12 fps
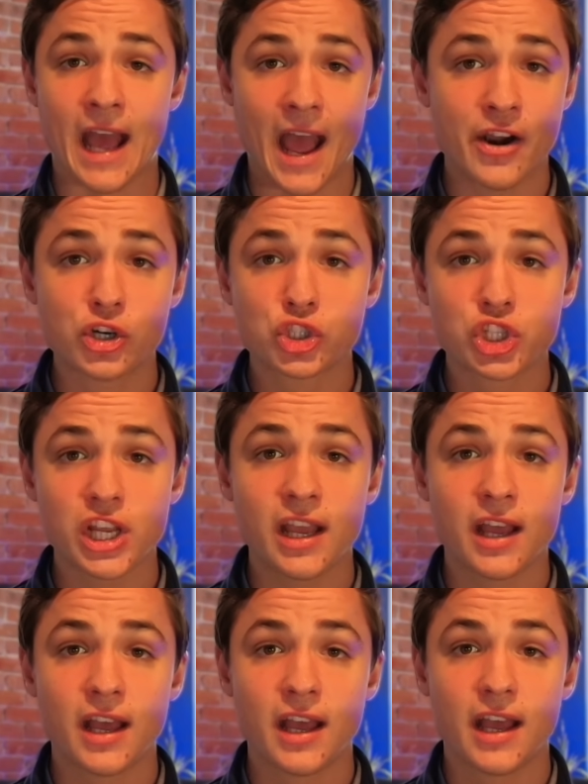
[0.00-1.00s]
energy
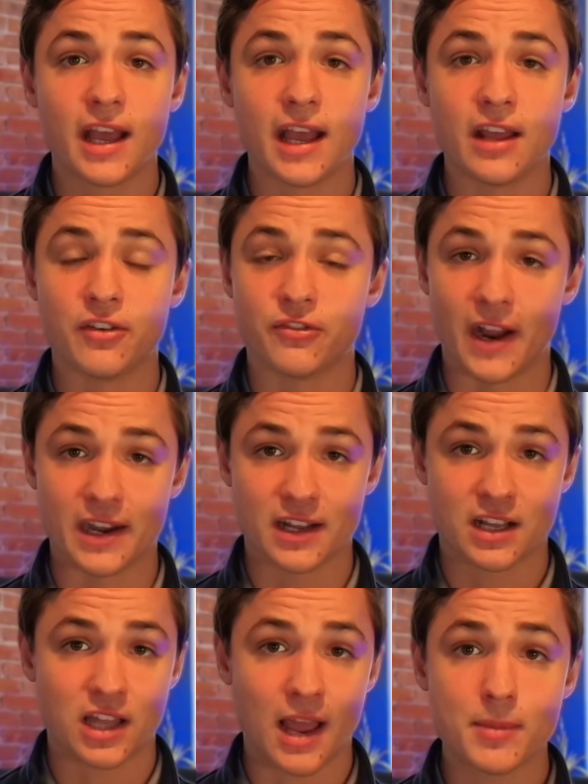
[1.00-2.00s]
and fight
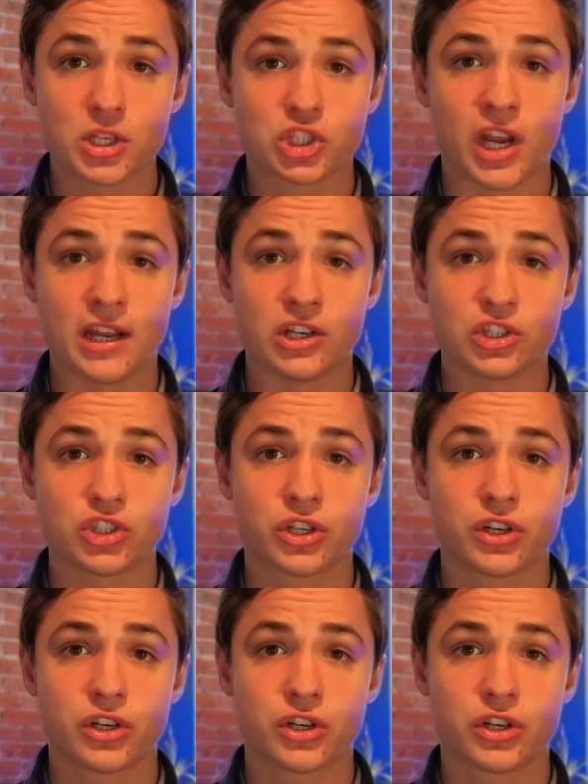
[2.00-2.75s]
climate change.